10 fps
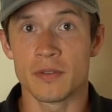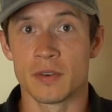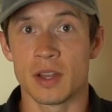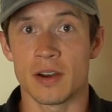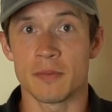
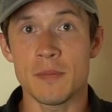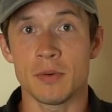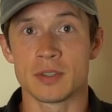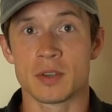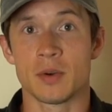for a lot of
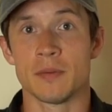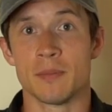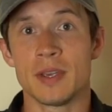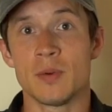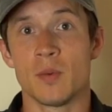people, is going to
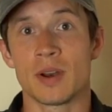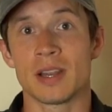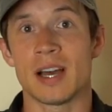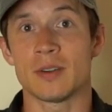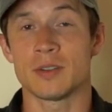be what
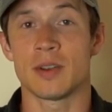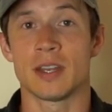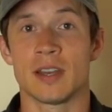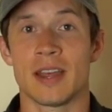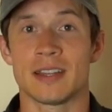allows you to
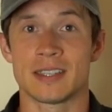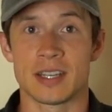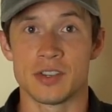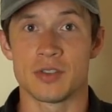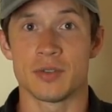get into that
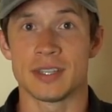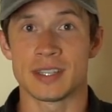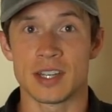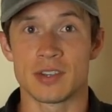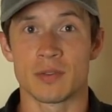stage 3,
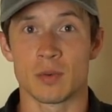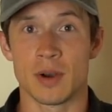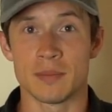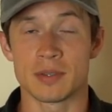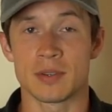stage 4
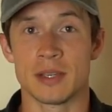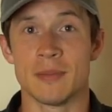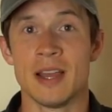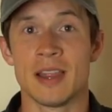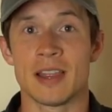REM
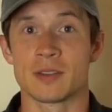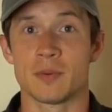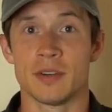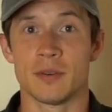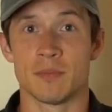sleep. That's
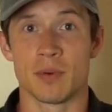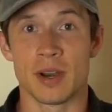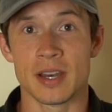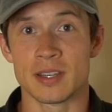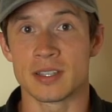when your
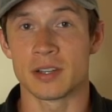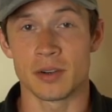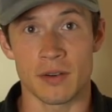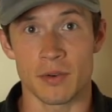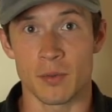brain is
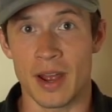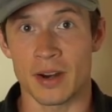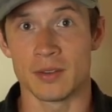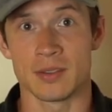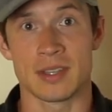clearing free
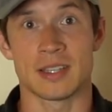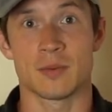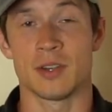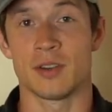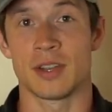radicals.
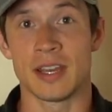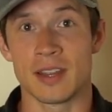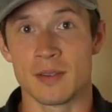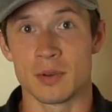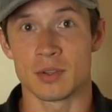That's when you're
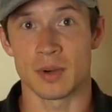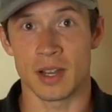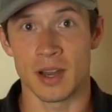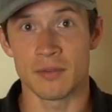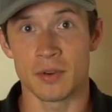getting the most
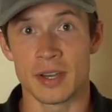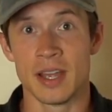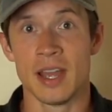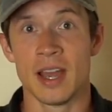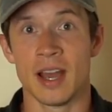
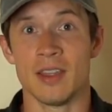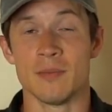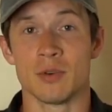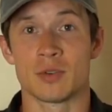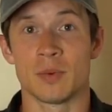recovery and the
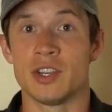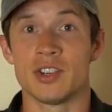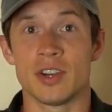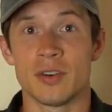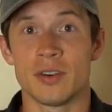most
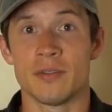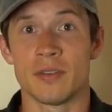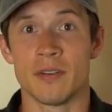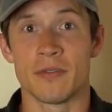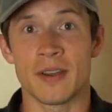
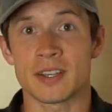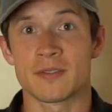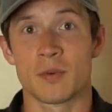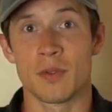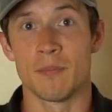regenerative
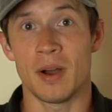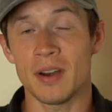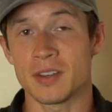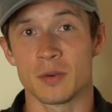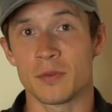effects for the
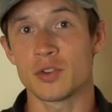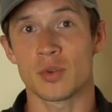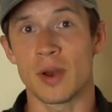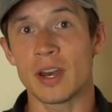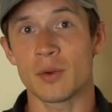body. So if you're
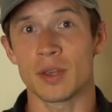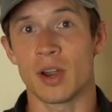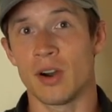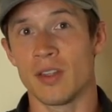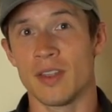training really
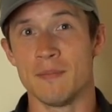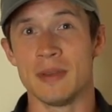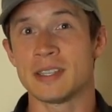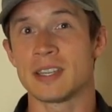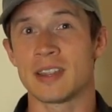hard and then
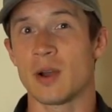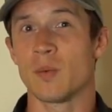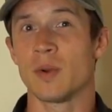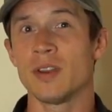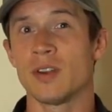missing
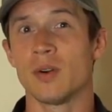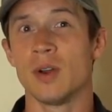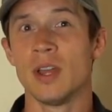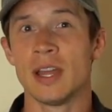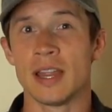that
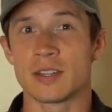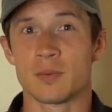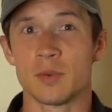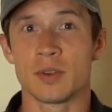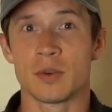window, that's
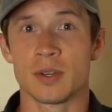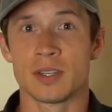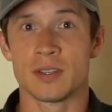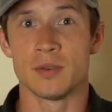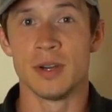really
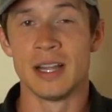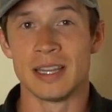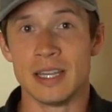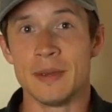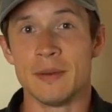going to
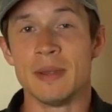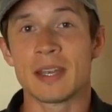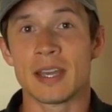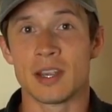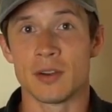limit,
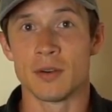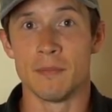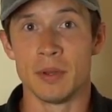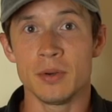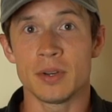mitigate your
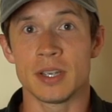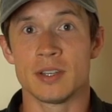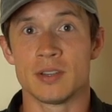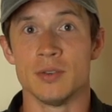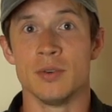
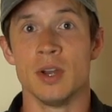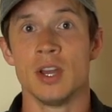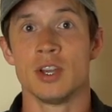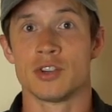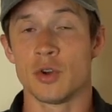ability to
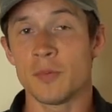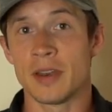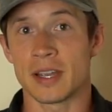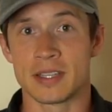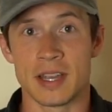show up the
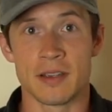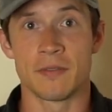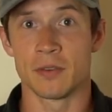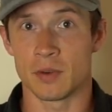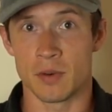next day
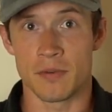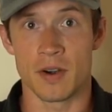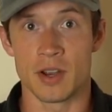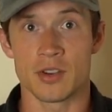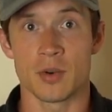feeling
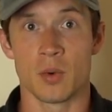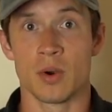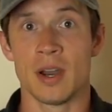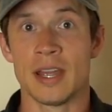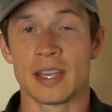refreshed,
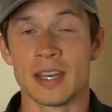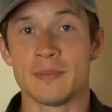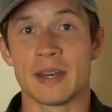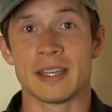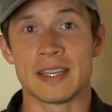or get as
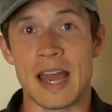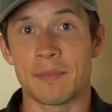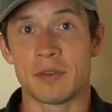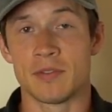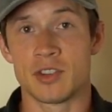many
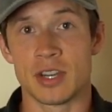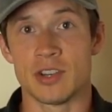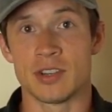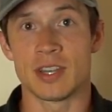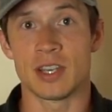adaptive
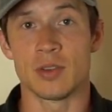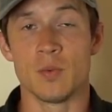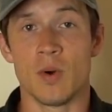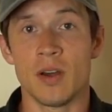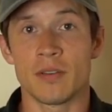changes that
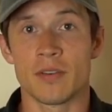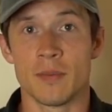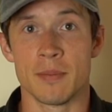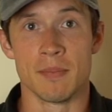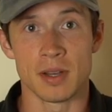you want
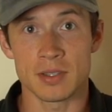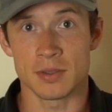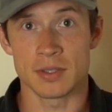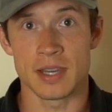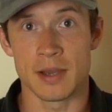from a
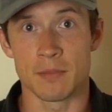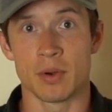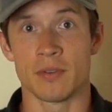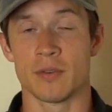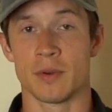muscle
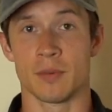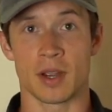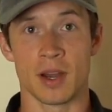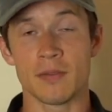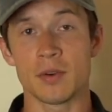standpoint, from a
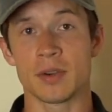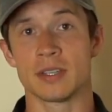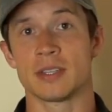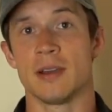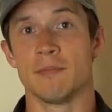recovery
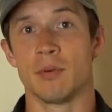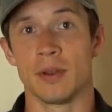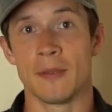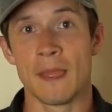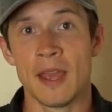
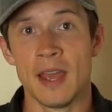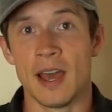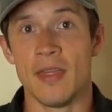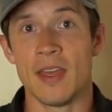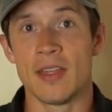standpoint.
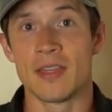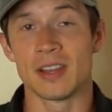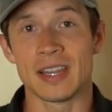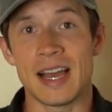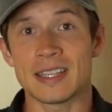And then the
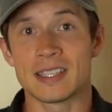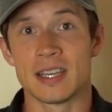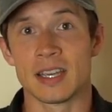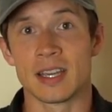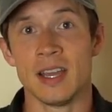last
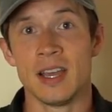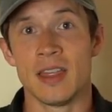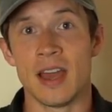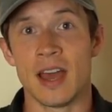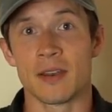thing
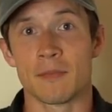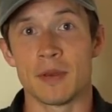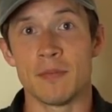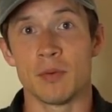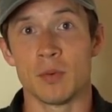that
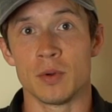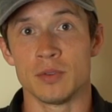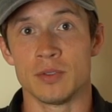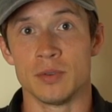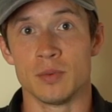people
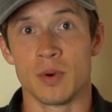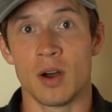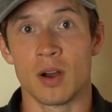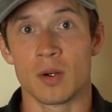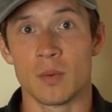will do
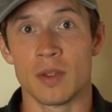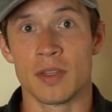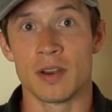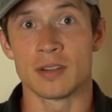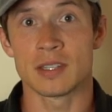wrong with
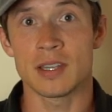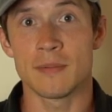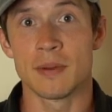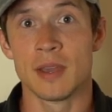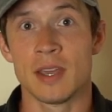their
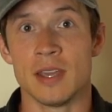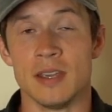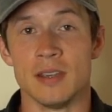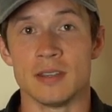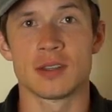sleep
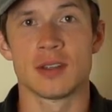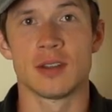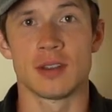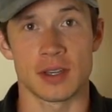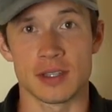
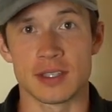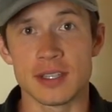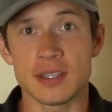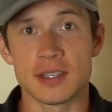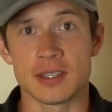is the
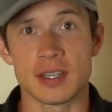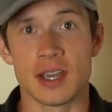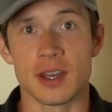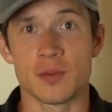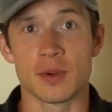
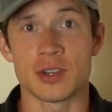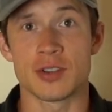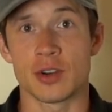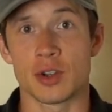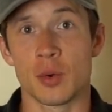consistency at
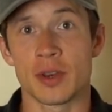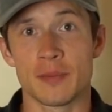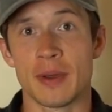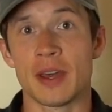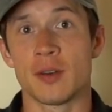which they're going
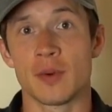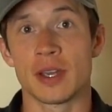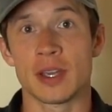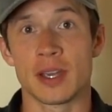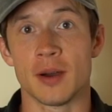to bed and
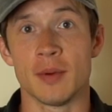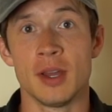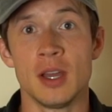waking up.